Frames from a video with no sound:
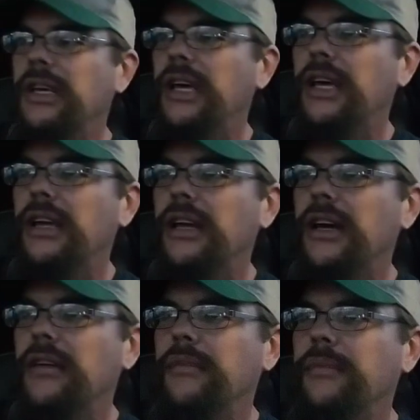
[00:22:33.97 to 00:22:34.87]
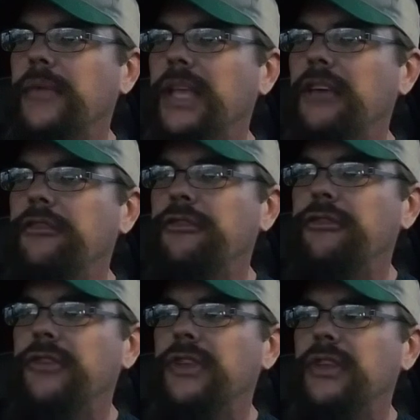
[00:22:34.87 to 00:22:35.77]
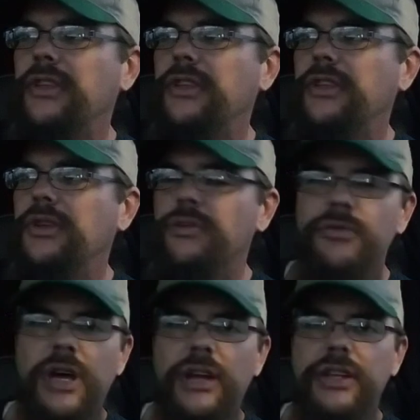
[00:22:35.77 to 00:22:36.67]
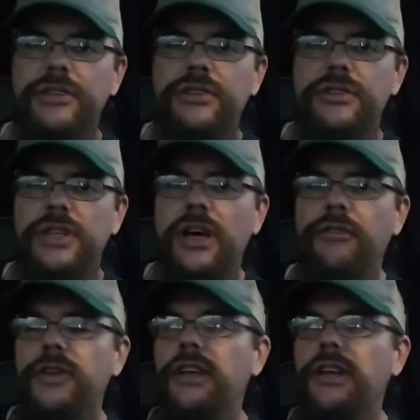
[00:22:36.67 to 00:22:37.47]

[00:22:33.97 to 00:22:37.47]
And uh, if you've done this yourself